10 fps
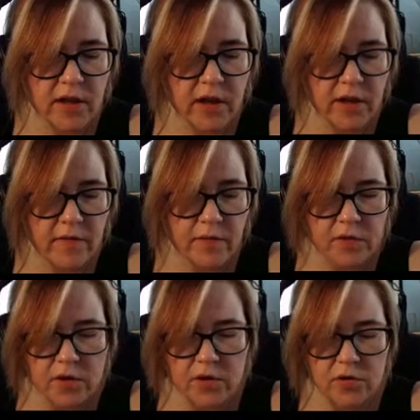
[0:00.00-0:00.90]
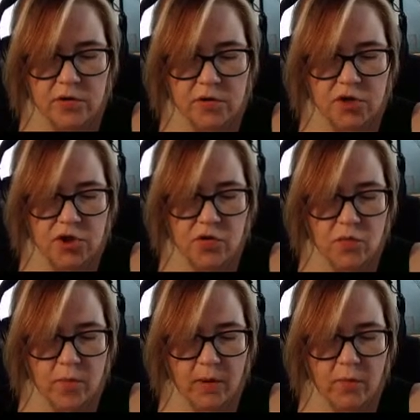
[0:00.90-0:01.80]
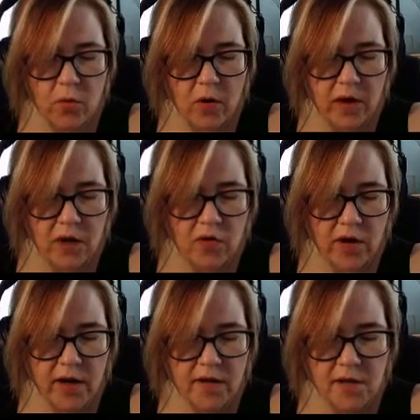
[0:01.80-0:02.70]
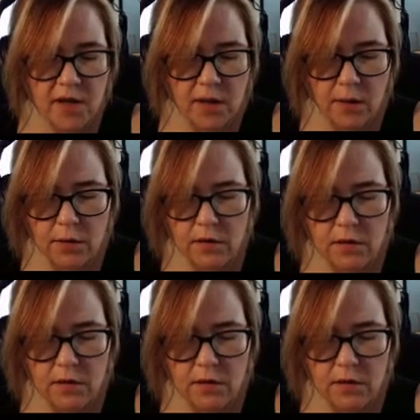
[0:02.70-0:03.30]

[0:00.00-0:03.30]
like shoot my poor E-Drag to death.